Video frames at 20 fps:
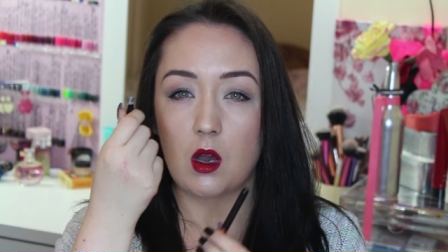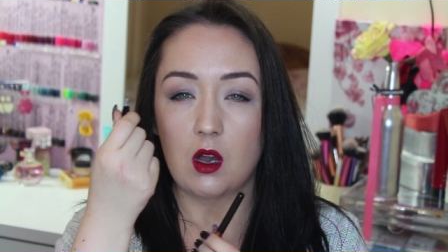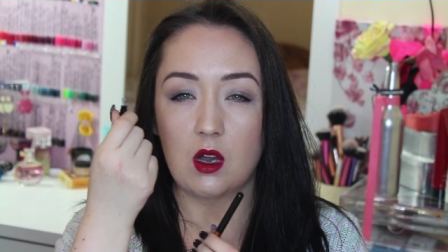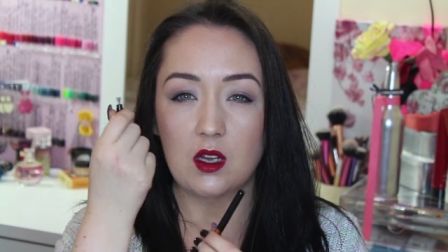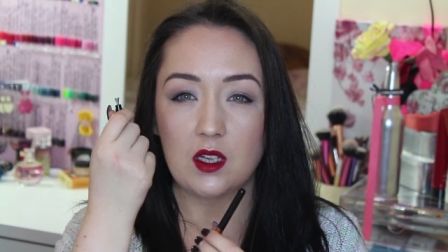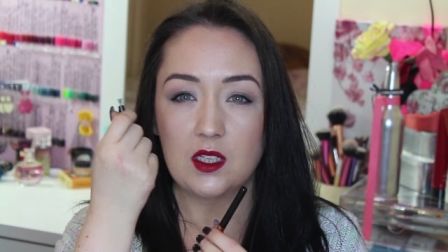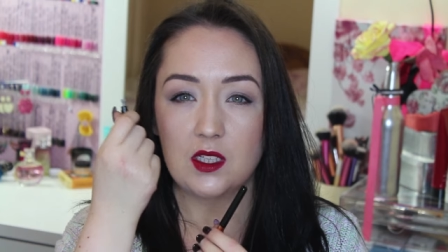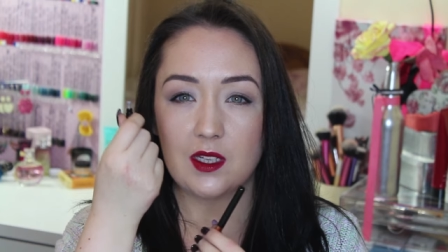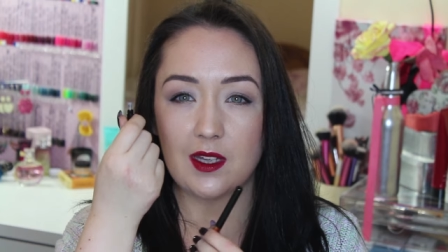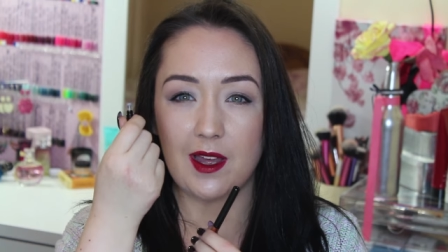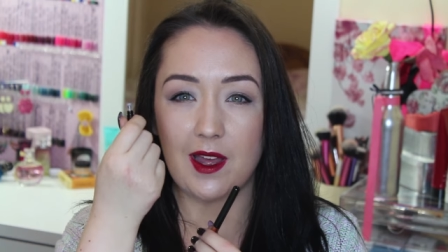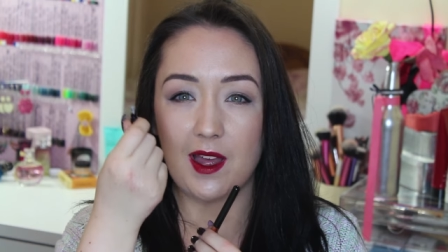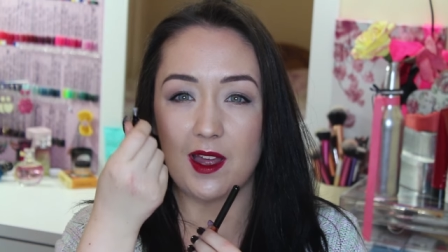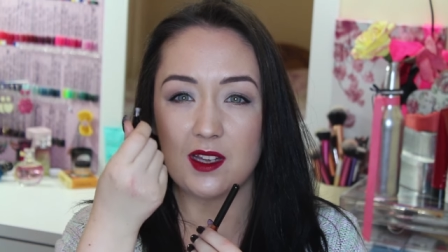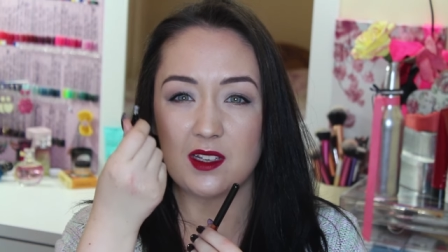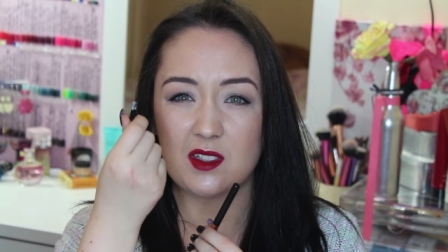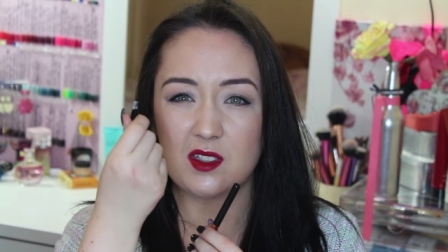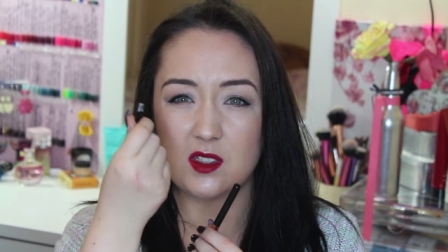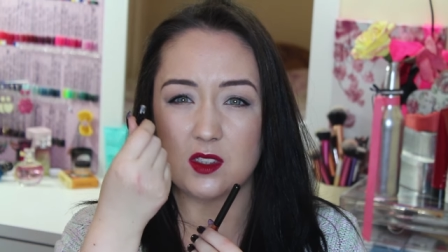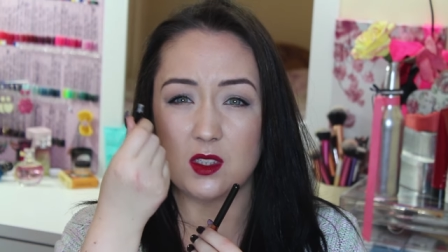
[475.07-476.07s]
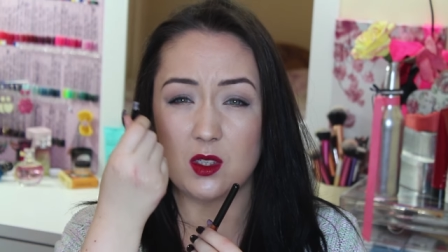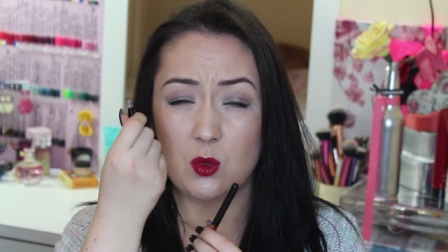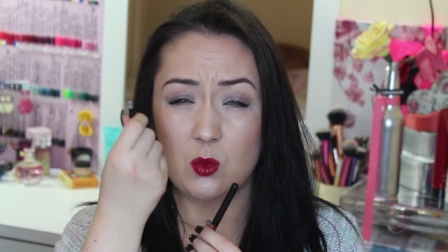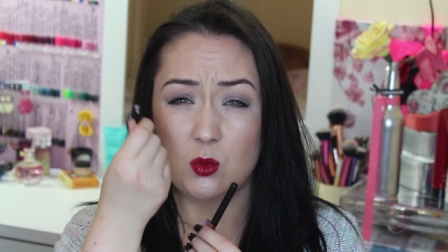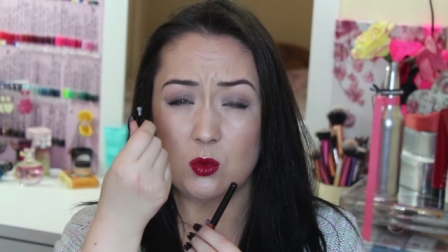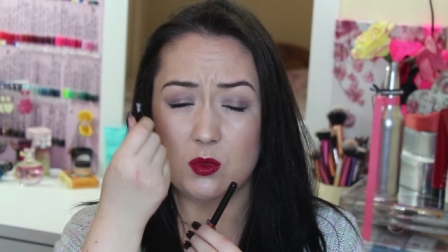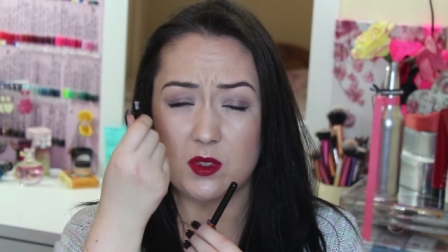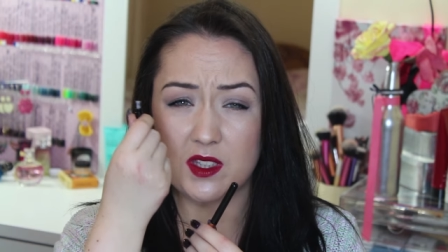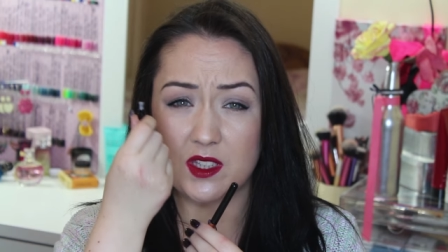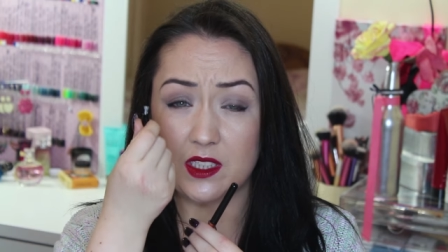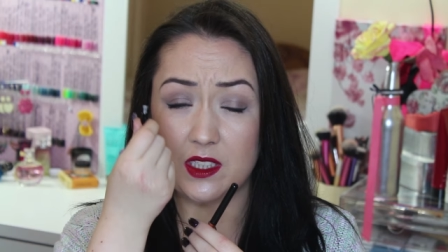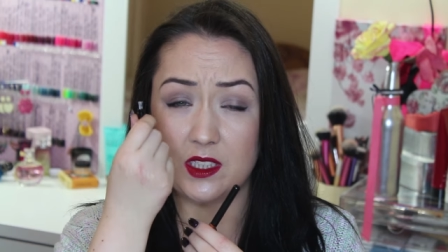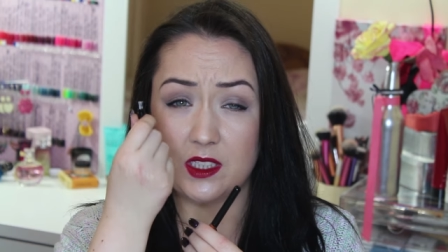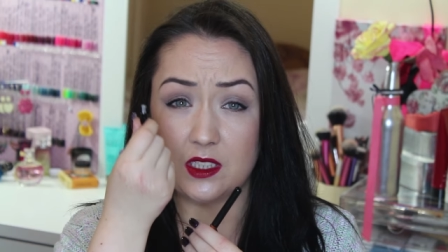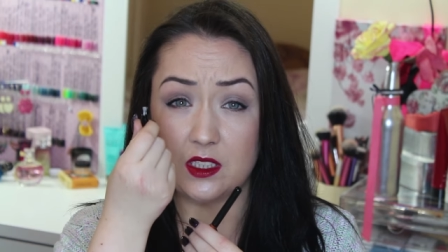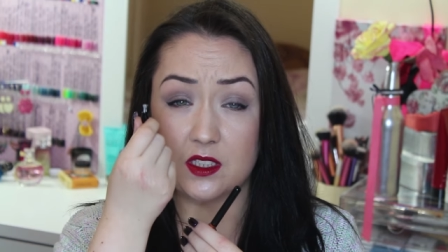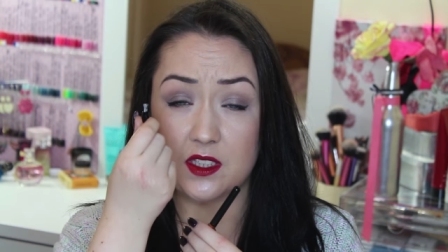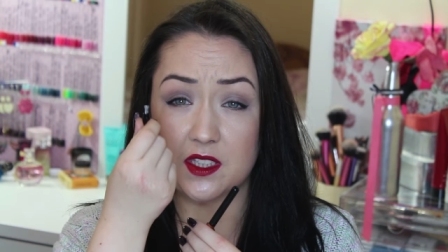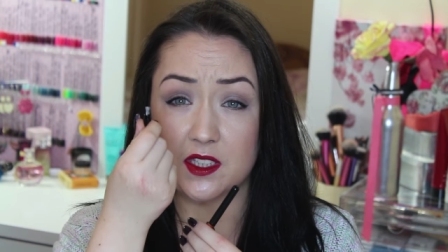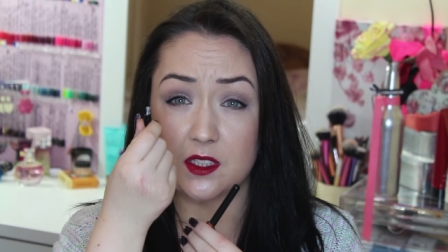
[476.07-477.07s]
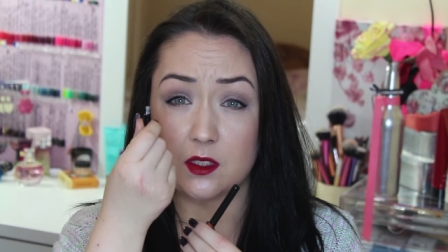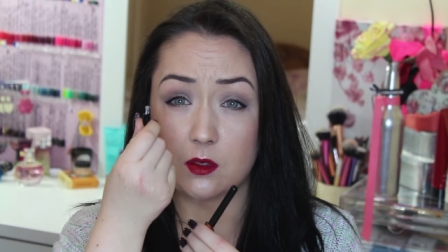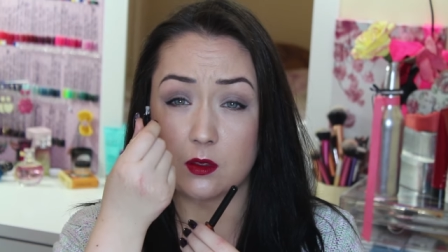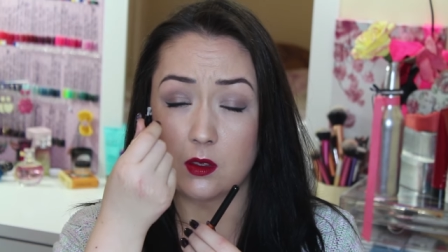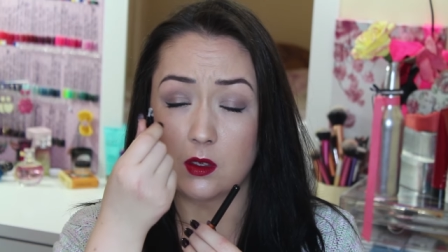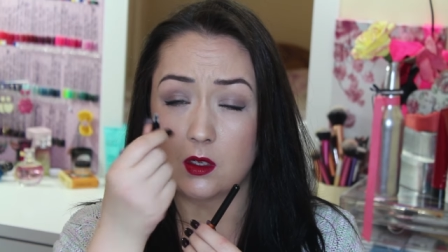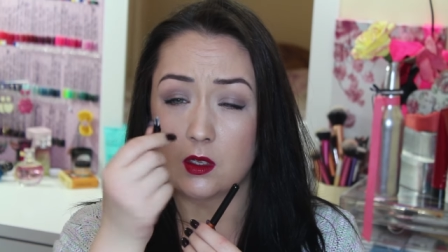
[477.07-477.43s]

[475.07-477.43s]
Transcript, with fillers: I can't use these.